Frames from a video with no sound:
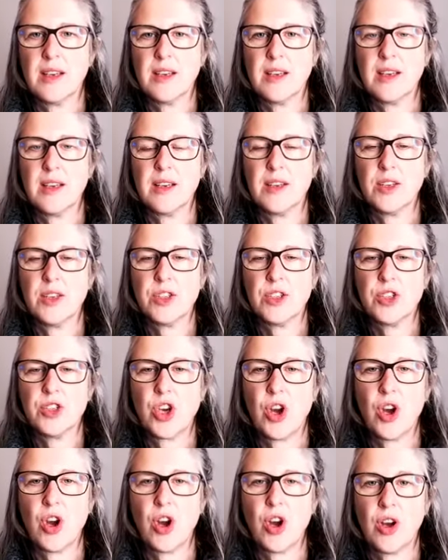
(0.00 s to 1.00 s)
and your
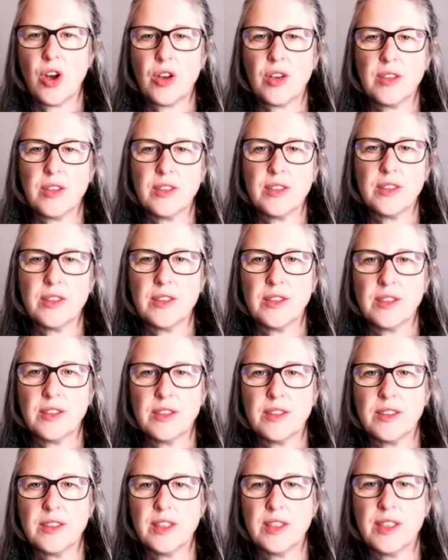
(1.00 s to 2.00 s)
jaw
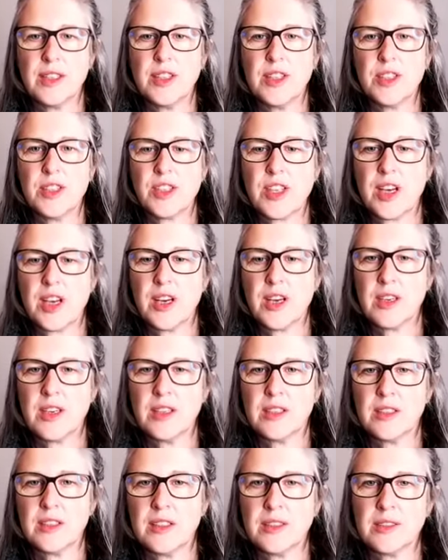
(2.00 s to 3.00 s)
and your
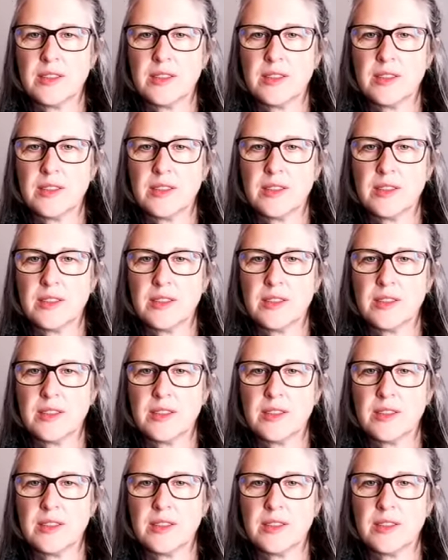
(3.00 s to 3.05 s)
tongue